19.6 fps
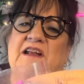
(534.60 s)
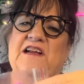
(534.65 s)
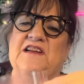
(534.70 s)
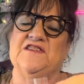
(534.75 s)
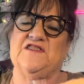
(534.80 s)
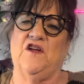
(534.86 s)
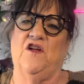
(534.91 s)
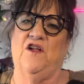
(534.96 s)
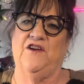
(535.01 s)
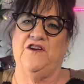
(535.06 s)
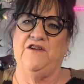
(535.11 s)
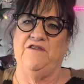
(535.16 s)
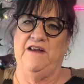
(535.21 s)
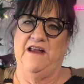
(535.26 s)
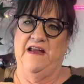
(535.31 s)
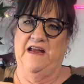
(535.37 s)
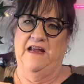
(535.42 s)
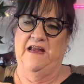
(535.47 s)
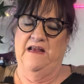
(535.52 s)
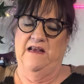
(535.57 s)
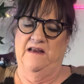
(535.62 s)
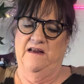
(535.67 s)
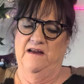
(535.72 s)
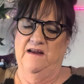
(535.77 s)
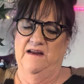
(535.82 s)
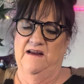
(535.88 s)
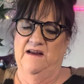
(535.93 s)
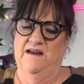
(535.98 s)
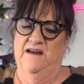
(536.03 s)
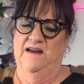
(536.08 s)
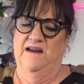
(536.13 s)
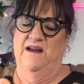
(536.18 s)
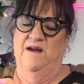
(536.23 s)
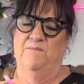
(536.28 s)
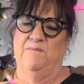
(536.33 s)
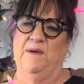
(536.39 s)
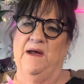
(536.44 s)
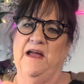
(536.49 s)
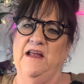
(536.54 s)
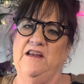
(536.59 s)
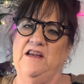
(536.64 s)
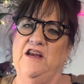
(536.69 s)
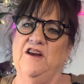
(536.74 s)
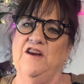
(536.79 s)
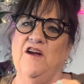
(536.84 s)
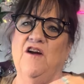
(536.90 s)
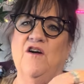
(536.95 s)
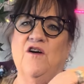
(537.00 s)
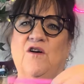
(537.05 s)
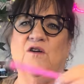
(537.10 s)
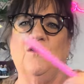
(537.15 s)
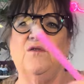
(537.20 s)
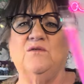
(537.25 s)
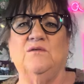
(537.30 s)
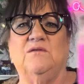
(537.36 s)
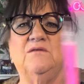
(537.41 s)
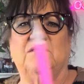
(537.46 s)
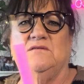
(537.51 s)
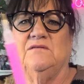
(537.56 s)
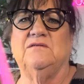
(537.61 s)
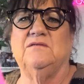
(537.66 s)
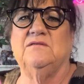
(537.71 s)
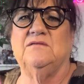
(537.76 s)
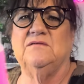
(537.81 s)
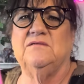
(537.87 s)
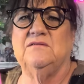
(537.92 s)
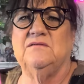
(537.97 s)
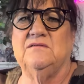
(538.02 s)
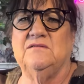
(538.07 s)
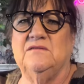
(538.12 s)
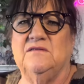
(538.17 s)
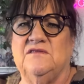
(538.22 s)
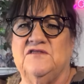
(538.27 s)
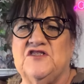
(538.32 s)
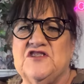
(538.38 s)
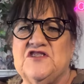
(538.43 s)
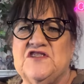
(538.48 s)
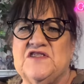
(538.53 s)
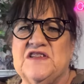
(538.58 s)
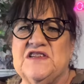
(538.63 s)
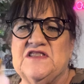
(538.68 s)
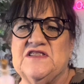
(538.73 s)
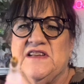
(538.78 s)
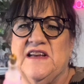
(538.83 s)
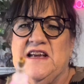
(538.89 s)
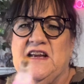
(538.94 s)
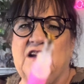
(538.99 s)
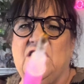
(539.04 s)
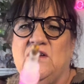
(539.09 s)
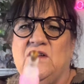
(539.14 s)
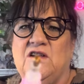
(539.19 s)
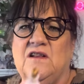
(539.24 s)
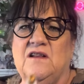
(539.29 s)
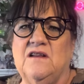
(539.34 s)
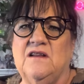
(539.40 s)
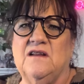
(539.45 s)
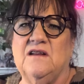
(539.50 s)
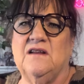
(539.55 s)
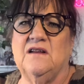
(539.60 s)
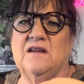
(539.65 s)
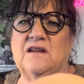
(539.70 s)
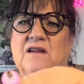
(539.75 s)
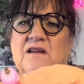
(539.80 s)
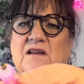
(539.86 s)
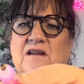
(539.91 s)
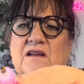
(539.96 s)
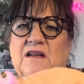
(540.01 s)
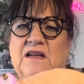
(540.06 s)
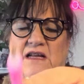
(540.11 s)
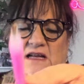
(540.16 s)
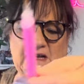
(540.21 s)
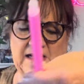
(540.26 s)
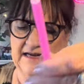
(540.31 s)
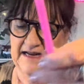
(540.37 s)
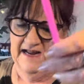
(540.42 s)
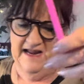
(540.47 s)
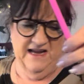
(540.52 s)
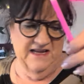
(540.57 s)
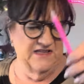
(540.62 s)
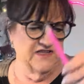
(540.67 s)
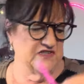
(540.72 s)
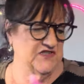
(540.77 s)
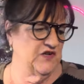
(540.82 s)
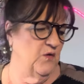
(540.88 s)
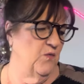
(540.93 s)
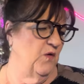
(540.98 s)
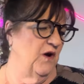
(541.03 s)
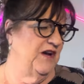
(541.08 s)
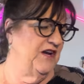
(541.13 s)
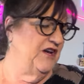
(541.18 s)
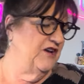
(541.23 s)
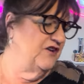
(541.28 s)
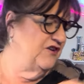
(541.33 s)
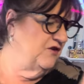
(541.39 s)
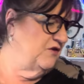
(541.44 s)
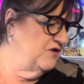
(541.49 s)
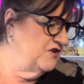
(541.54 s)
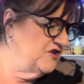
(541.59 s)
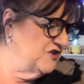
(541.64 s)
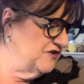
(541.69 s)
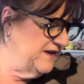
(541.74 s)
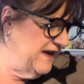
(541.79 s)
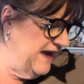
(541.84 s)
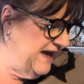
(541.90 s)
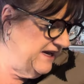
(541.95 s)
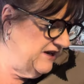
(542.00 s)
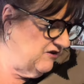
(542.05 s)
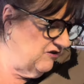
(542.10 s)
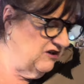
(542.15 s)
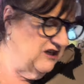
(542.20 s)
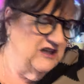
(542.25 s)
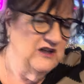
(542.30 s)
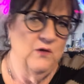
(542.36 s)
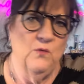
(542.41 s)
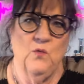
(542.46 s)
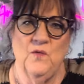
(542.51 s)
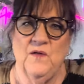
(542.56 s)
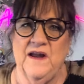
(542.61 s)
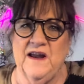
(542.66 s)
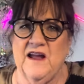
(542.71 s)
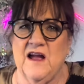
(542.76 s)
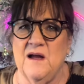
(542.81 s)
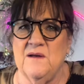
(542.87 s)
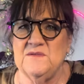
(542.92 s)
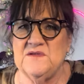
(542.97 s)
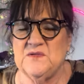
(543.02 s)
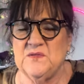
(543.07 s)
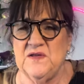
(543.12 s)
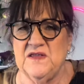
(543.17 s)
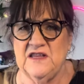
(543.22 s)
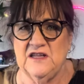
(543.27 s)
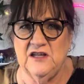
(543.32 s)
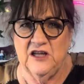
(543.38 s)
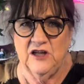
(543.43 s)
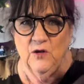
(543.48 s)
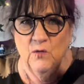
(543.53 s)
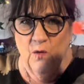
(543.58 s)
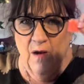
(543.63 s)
is all you need. But, you know, just the single. And so what you do is you take your little, it comes with the little